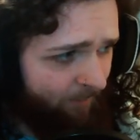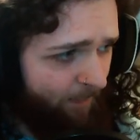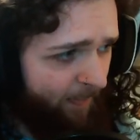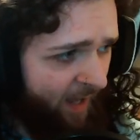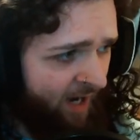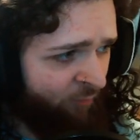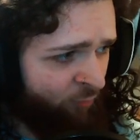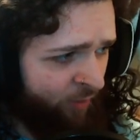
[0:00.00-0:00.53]

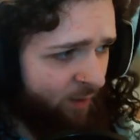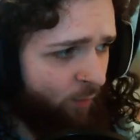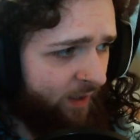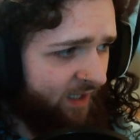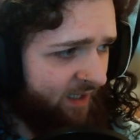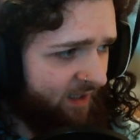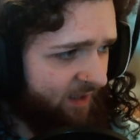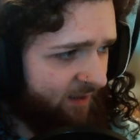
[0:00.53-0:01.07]
I really want
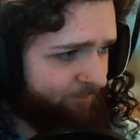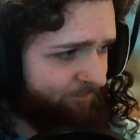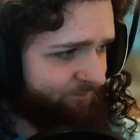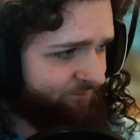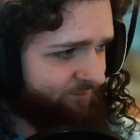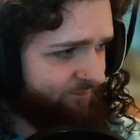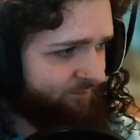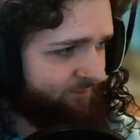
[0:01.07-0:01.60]
to hear
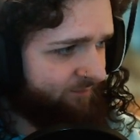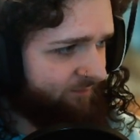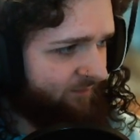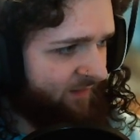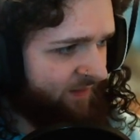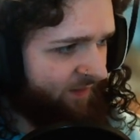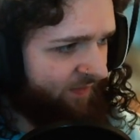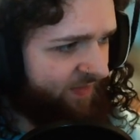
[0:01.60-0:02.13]

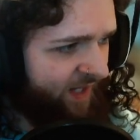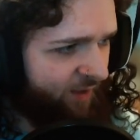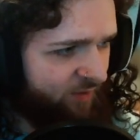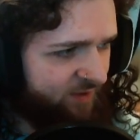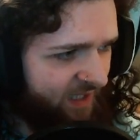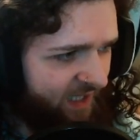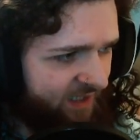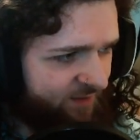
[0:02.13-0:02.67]
the
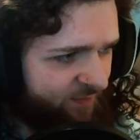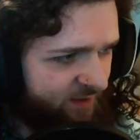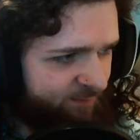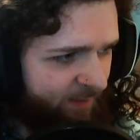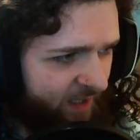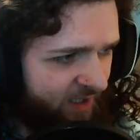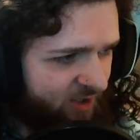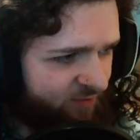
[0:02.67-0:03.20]
Thanos lines for
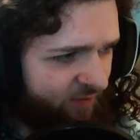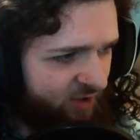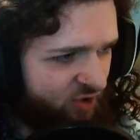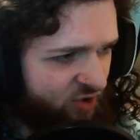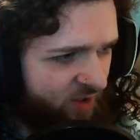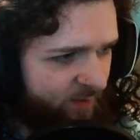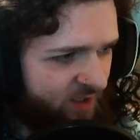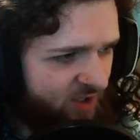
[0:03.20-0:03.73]
Spanish, French,
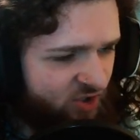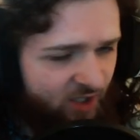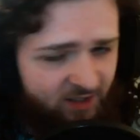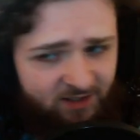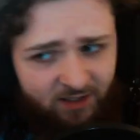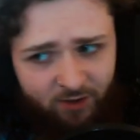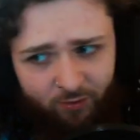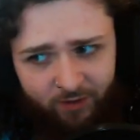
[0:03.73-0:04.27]
Japanese,
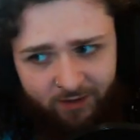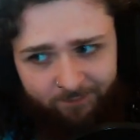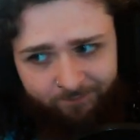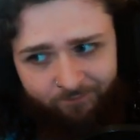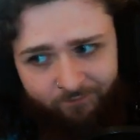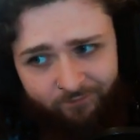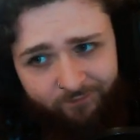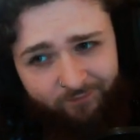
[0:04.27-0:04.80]
Chinese, and Korean.
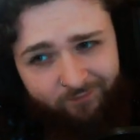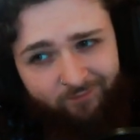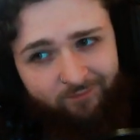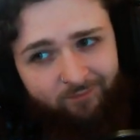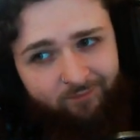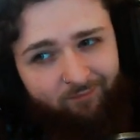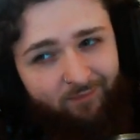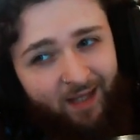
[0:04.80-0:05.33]

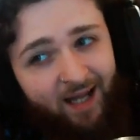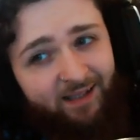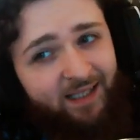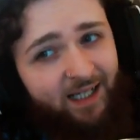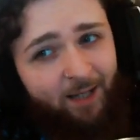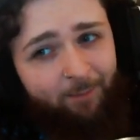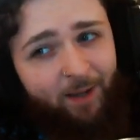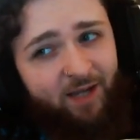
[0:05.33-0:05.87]
I
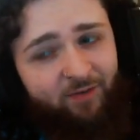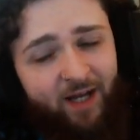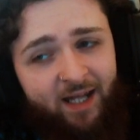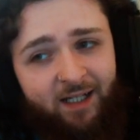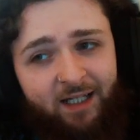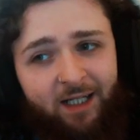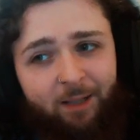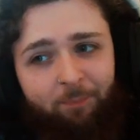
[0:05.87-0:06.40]
think I might even add
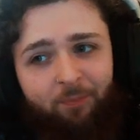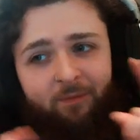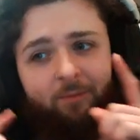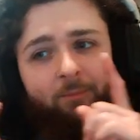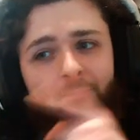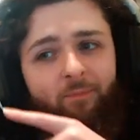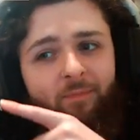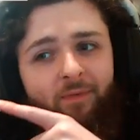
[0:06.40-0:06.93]
a clip
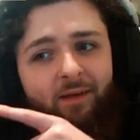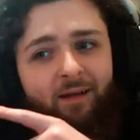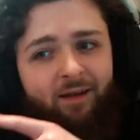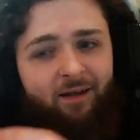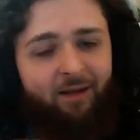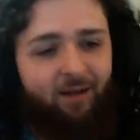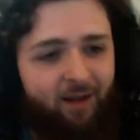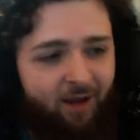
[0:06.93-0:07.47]

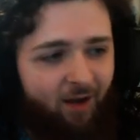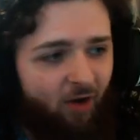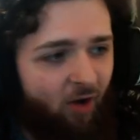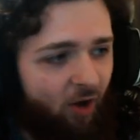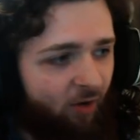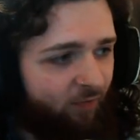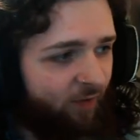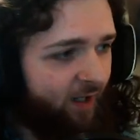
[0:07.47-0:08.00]

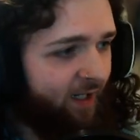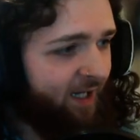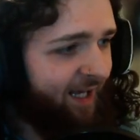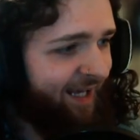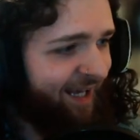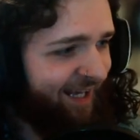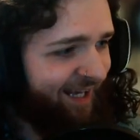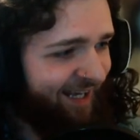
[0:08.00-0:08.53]
of
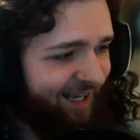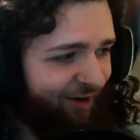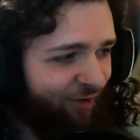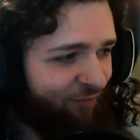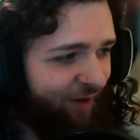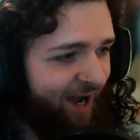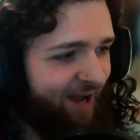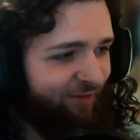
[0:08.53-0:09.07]

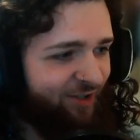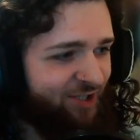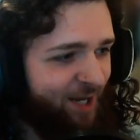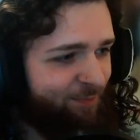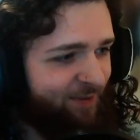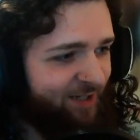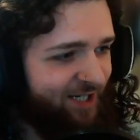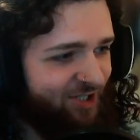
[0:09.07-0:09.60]
of either
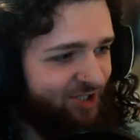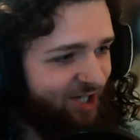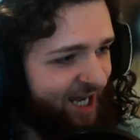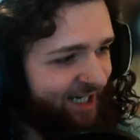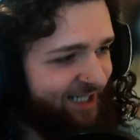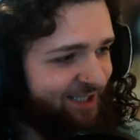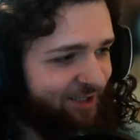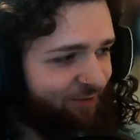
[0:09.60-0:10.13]
Japanese,
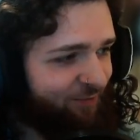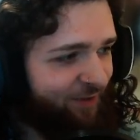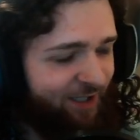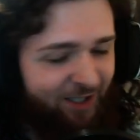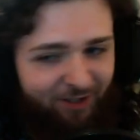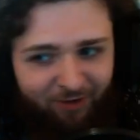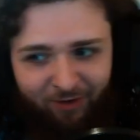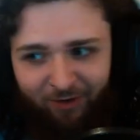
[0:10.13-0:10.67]
Chinese,
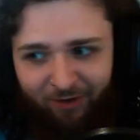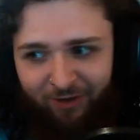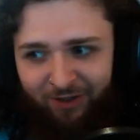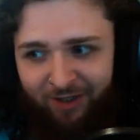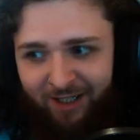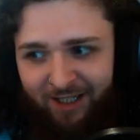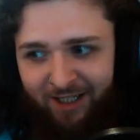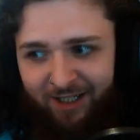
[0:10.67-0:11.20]
Korean, or
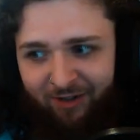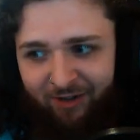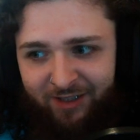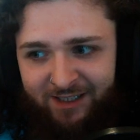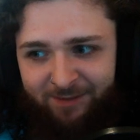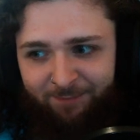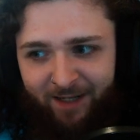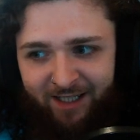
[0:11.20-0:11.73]

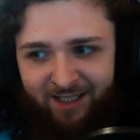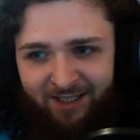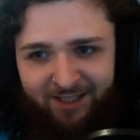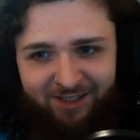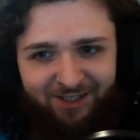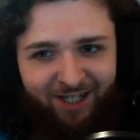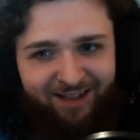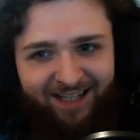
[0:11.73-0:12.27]

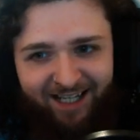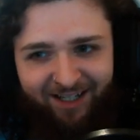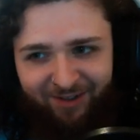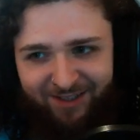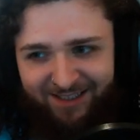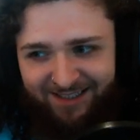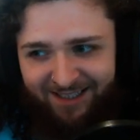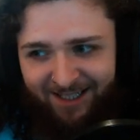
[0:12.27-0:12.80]
Spanish
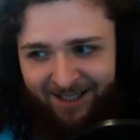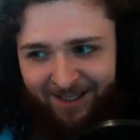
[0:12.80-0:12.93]
Thanos.